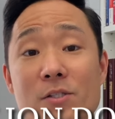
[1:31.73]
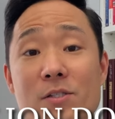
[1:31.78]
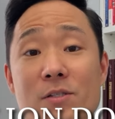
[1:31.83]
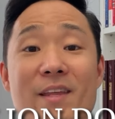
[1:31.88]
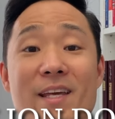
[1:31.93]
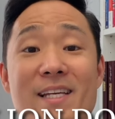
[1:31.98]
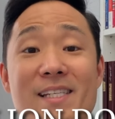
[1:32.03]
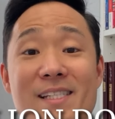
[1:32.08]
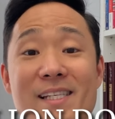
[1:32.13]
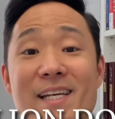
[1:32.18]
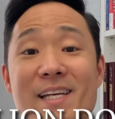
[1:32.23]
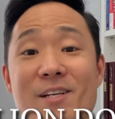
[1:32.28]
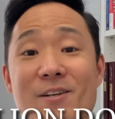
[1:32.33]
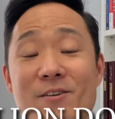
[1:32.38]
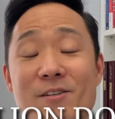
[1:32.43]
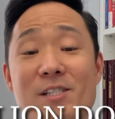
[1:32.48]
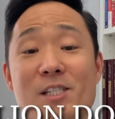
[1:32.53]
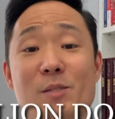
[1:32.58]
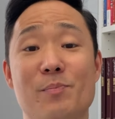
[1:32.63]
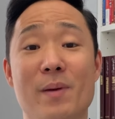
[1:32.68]
These
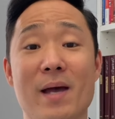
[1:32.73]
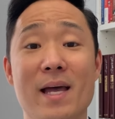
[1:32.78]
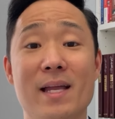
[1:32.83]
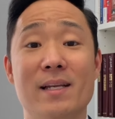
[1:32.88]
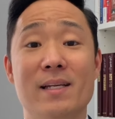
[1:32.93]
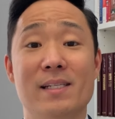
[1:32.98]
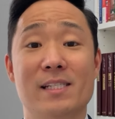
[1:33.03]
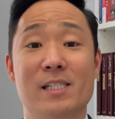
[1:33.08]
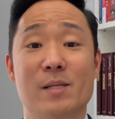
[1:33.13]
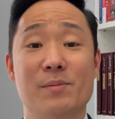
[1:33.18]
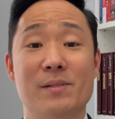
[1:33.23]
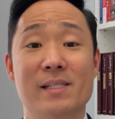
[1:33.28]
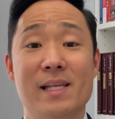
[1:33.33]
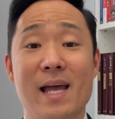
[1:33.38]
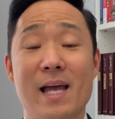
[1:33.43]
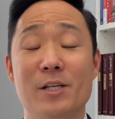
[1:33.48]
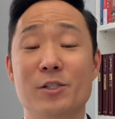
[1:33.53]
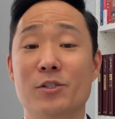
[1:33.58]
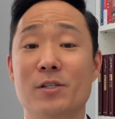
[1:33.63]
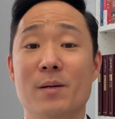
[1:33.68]
leaders spend a
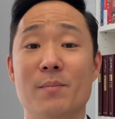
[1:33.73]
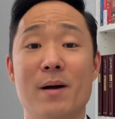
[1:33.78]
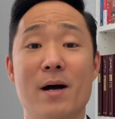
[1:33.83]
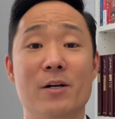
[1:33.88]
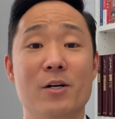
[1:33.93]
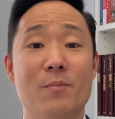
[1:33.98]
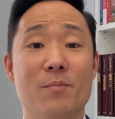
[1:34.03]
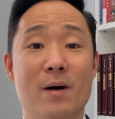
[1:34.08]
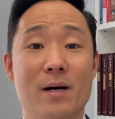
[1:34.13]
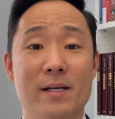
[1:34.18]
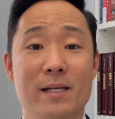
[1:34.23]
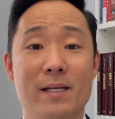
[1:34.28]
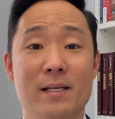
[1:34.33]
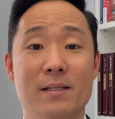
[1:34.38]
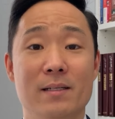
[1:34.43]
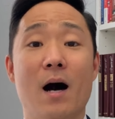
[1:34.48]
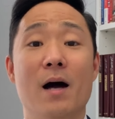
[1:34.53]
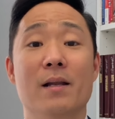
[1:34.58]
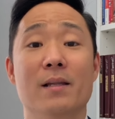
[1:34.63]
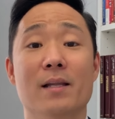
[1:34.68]
substantial amount of
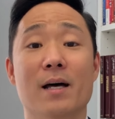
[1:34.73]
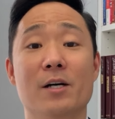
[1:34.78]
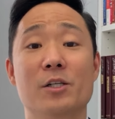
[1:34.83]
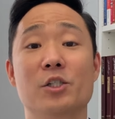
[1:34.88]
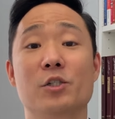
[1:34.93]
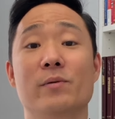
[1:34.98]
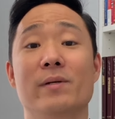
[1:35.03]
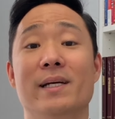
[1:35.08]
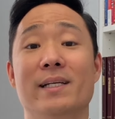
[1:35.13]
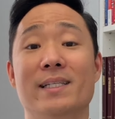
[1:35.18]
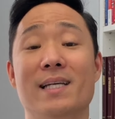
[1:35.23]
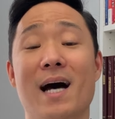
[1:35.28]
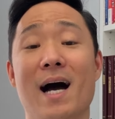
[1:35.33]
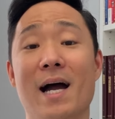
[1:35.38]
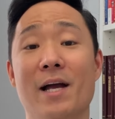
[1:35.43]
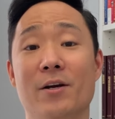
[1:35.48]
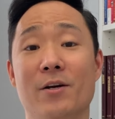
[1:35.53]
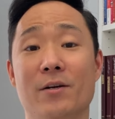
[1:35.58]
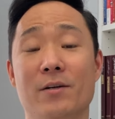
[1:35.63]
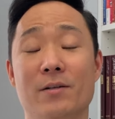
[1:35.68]
money on luxury
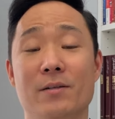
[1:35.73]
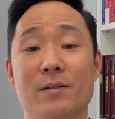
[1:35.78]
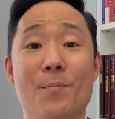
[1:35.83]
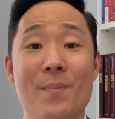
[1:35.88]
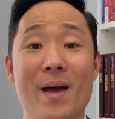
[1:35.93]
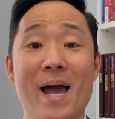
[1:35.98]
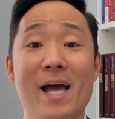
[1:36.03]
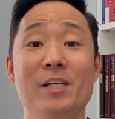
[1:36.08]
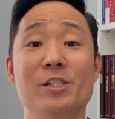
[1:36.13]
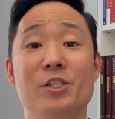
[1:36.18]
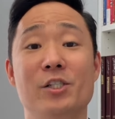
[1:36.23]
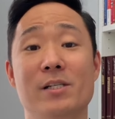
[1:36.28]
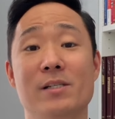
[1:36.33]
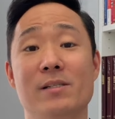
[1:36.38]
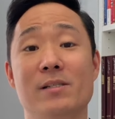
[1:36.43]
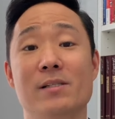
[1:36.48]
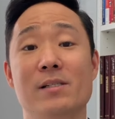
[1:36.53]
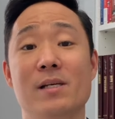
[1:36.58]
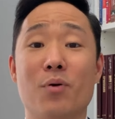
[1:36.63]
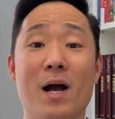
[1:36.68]
attire,
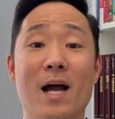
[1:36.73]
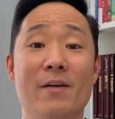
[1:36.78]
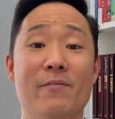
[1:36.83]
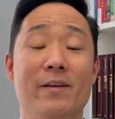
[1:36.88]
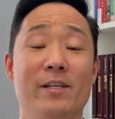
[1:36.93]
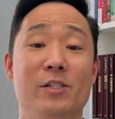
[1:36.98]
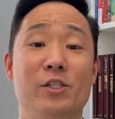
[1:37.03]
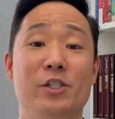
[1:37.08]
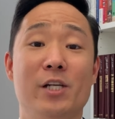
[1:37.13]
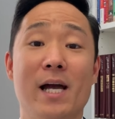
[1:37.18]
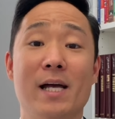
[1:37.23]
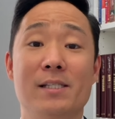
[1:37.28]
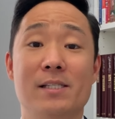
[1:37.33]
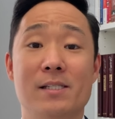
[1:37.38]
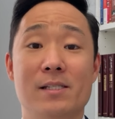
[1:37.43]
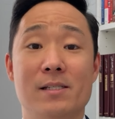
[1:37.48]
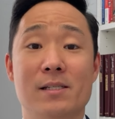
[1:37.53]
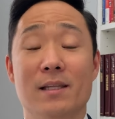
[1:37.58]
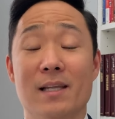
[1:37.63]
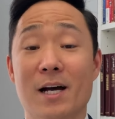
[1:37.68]
mansions, private
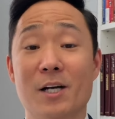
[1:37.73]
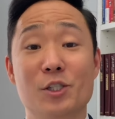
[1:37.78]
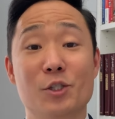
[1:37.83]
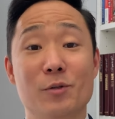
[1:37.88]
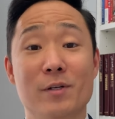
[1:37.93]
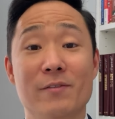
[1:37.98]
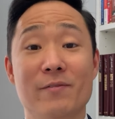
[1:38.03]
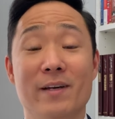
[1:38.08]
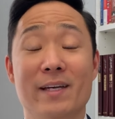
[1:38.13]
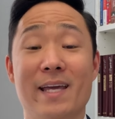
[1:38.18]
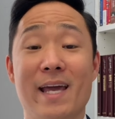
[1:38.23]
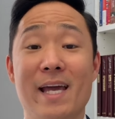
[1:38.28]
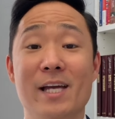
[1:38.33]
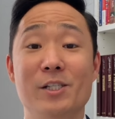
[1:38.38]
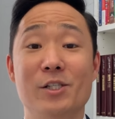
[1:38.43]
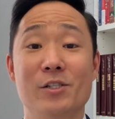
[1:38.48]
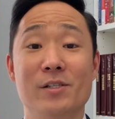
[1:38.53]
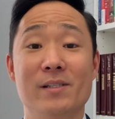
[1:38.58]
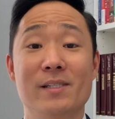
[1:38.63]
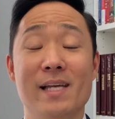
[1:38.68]
jets, luxury
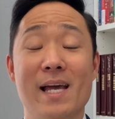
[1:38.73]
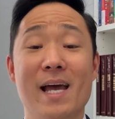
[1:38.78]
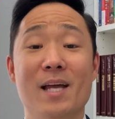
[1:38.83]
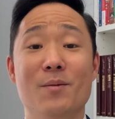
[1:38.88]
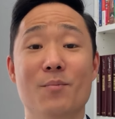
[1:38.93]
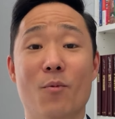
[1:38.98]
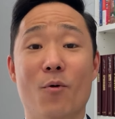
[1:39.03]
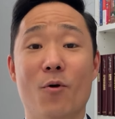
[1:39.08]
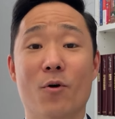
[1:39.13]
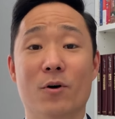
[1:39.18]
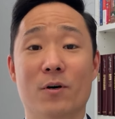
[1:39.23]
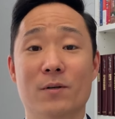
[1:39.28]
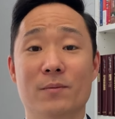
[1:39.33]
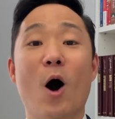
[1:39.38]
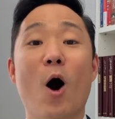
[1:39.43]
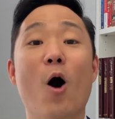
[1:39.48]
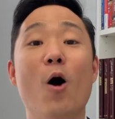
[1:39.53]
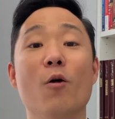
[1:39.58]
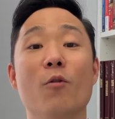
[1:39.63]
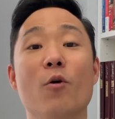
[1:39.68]
vacations, and more,
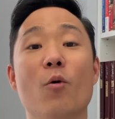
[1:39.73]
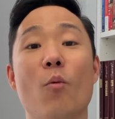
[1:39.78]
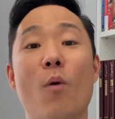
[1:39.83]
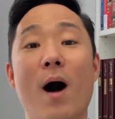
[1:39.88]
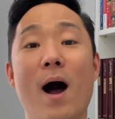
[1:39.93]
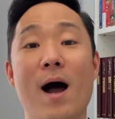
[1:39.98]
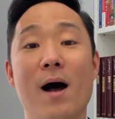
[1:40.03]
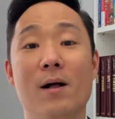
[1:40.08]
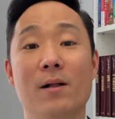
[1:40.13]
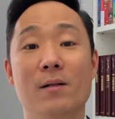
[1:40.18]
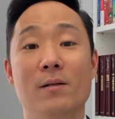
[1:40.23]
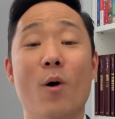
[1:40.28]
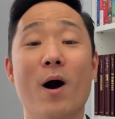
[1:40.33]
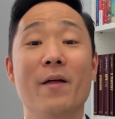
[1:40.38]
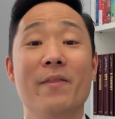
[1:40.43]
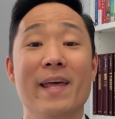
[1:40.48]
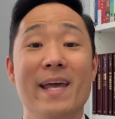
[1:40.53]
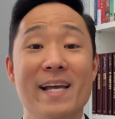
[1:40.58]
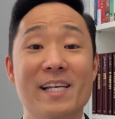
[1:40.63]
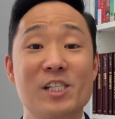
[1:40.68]
all the while
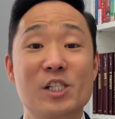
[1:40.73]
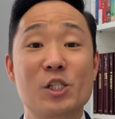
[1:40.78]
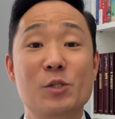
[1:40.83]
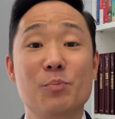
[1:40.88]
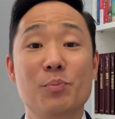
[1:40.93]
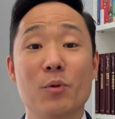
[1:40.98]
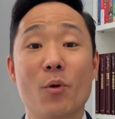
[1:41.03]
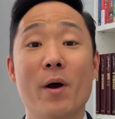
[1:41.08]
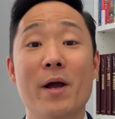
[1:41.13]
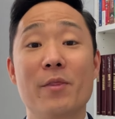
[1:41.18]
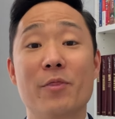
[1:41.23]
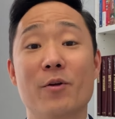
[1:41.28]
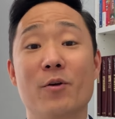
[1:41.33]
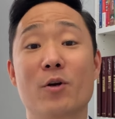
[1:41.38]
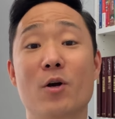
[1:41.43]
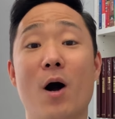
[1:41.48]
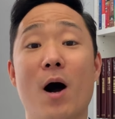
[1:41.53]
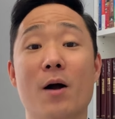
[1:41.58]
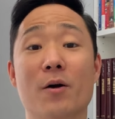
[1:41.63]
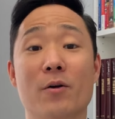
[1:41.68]
they exploit their
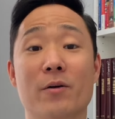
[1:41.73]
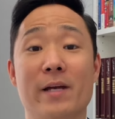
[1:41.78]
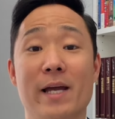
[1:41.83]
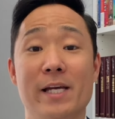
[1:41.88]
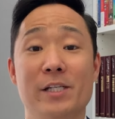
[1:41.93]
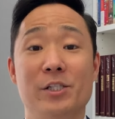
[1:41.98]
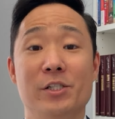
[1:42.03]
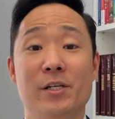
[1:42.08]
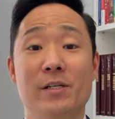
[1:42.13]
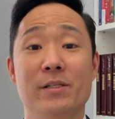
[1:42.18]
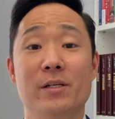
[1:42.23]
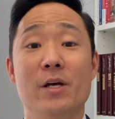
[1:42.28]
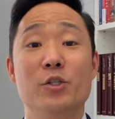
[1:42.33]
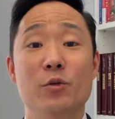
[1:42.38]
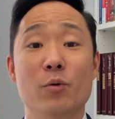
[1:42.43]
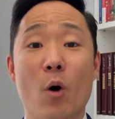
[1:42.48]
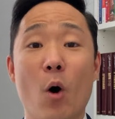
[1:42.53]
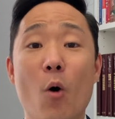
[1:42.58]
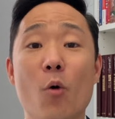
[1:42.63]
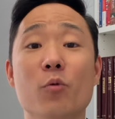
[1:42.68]
congregation
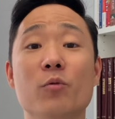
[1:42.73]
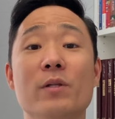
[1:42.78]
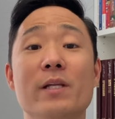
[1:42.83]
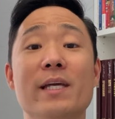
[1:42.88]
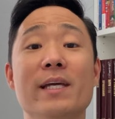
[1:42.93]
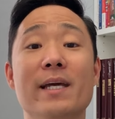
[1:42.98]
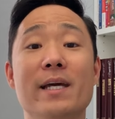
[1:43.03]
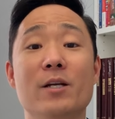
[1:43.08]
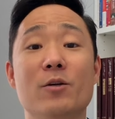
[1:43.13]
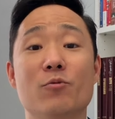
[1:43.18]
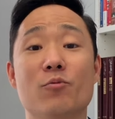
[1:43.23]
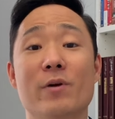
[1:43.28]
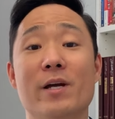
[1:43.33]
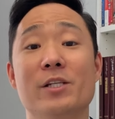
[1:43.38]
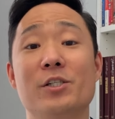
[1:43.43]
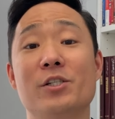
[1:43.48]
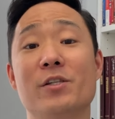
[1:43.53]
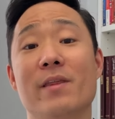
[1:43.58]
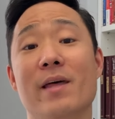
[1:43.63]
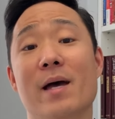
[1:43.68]
to only
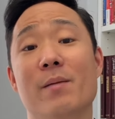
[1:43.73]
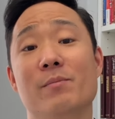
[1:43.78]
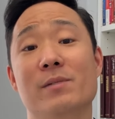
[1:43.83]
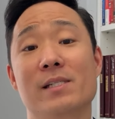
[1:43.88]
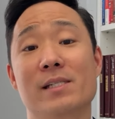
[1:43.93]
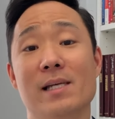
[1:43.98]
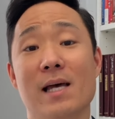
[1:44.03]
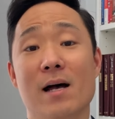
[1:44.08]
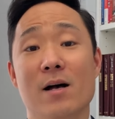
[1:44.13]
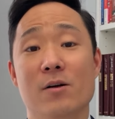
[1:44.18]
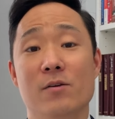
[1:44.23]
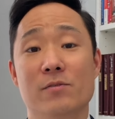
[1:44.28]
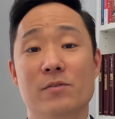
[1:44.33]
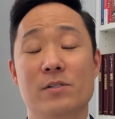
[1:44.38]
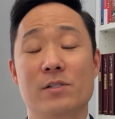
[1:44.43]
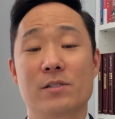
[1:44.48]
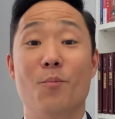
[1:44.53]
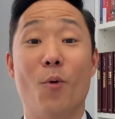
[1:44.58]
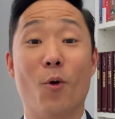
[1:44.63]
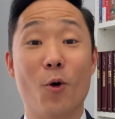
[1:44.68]
enrich
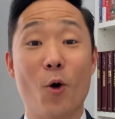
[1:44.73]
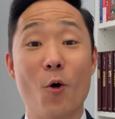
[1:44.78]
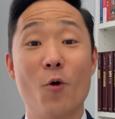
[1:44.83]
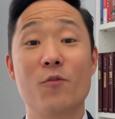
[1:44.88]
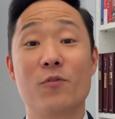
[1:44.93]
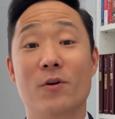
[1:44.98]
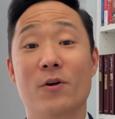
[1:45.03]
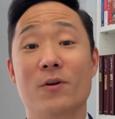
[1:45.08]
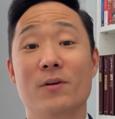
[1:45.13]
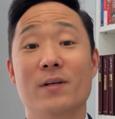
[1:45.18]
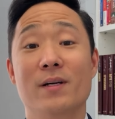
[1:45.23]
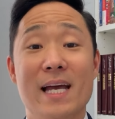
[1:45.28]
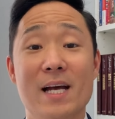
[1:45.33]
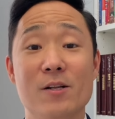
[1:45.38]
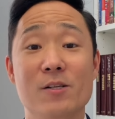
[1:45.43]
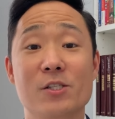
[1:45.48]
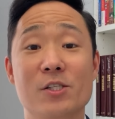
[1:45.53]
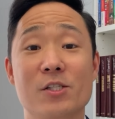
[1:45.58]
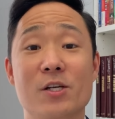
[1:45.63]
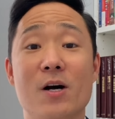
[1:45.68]
themselves. Moreover,
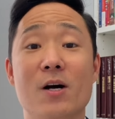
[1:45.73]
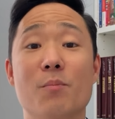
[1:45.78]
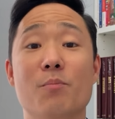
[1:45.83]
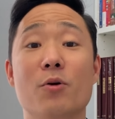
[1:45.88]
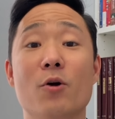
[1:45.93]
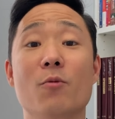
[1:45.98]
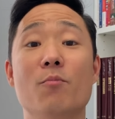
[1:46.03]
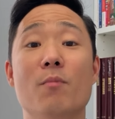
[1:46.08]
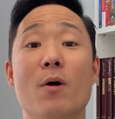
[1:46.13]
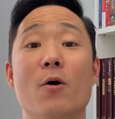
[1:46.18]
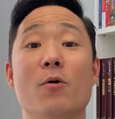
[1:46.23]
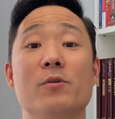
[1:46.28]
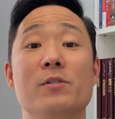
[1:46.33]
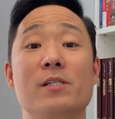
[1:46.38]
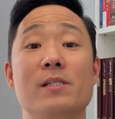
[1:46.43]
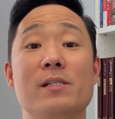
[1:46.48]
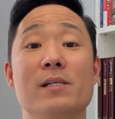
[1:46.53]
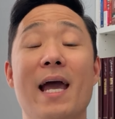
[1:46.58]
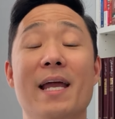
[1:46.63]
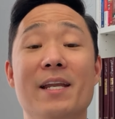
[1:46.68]
Hillsong
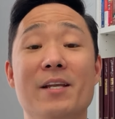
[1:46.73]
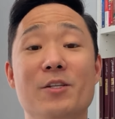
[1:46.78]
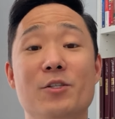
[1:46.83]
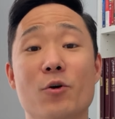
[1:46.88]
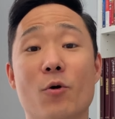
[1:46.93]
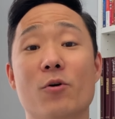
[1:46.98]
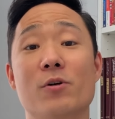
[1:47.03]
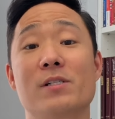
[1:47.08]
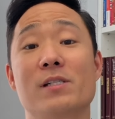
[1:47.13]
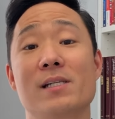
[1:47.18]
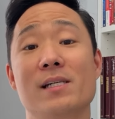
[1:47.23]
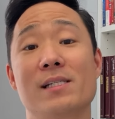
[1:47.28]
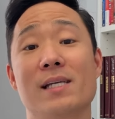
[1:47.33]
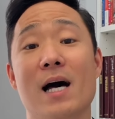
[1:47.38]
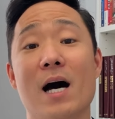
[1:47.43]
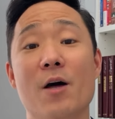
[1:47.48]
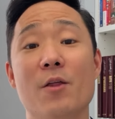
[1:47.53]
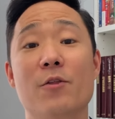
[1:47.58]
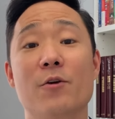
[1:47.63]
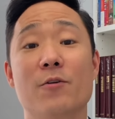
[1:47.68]
promotes and endorses
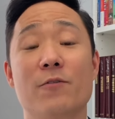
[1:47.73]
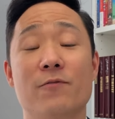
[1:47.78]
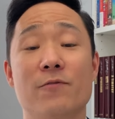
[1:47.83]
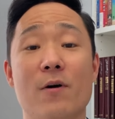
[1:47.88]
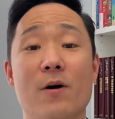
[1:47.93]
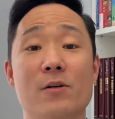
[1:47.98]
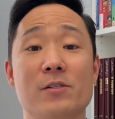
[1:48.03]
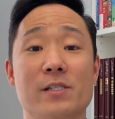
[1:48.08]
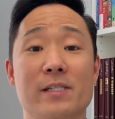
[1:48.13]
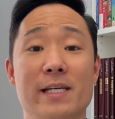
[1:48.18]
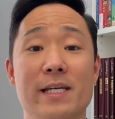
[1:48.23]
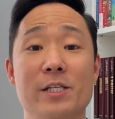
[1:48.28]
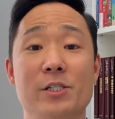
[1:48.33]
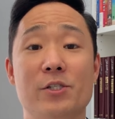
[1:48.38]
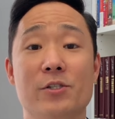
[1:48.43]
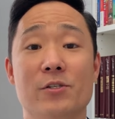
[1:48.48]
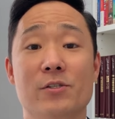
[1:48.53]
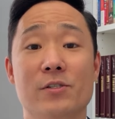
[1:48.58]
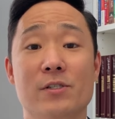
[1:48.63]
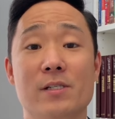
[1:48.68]
other false
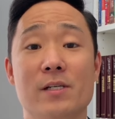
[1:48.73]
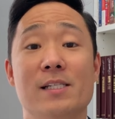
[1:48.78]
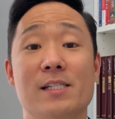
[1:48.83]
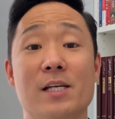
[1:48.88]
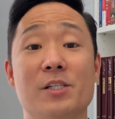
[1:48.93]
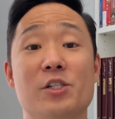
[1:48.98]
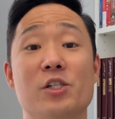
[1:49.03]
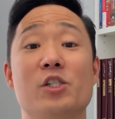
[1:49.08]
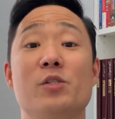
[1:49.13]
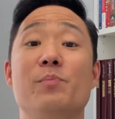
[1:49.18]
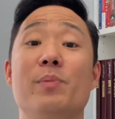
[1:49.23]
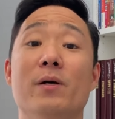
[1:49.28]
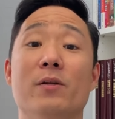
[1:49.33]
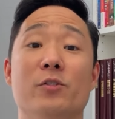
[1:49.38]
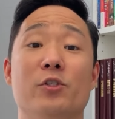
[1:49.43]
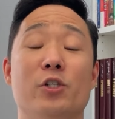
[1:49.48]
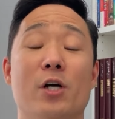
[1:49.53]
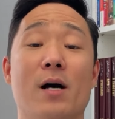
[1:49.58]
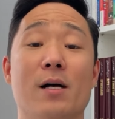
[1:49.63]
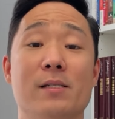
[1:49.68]
teachers such as Bill
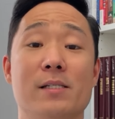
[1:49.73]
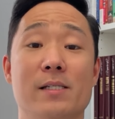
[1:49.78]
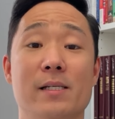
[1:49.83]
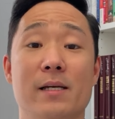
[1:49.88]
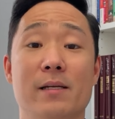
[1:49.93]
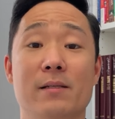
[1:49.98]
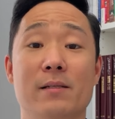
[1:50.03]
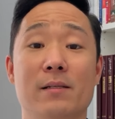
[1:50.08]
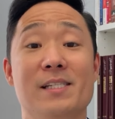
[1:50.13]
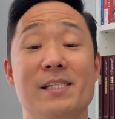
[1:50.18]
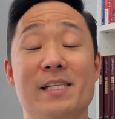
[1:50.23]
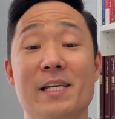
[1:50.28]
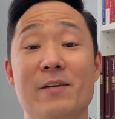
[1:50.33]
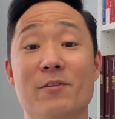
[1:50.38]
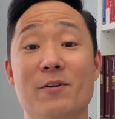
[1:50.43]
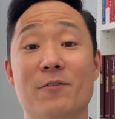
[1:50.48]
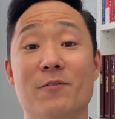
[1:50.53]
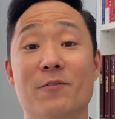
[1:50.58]
Johnson, Stephen